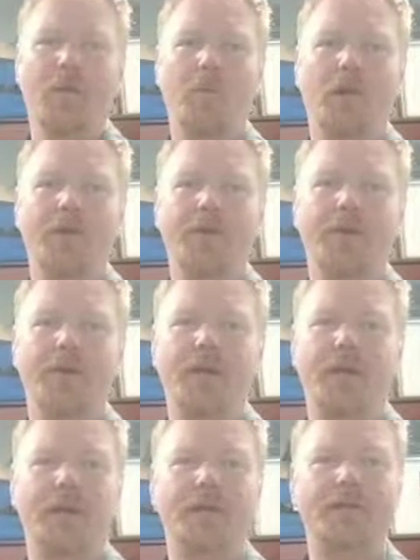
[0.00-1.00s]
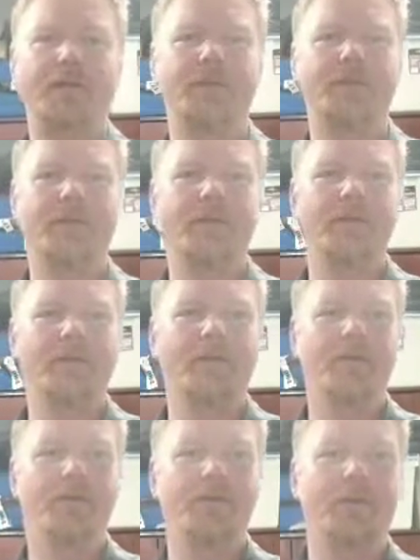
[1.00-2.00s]
whether or not
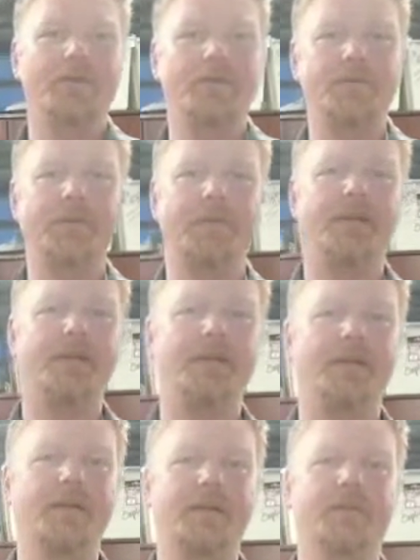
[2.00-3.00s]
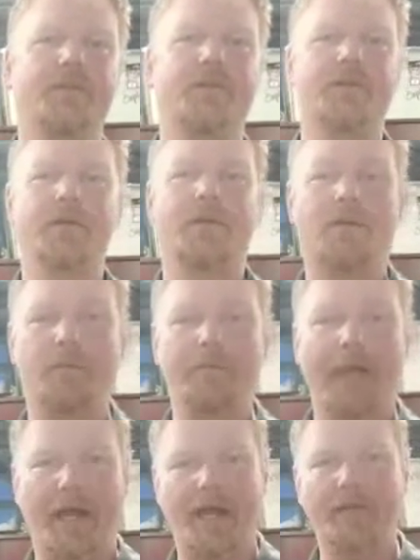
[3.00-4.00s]
what you did is good or
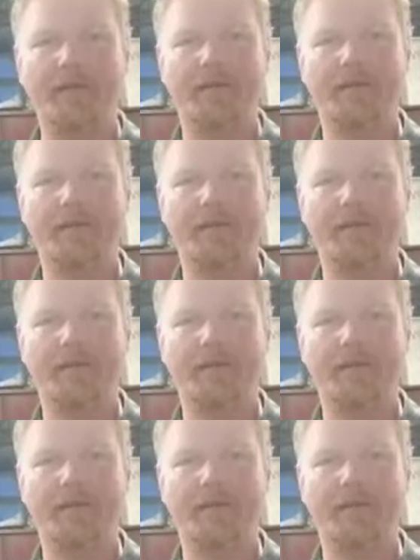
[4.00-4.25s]
bad.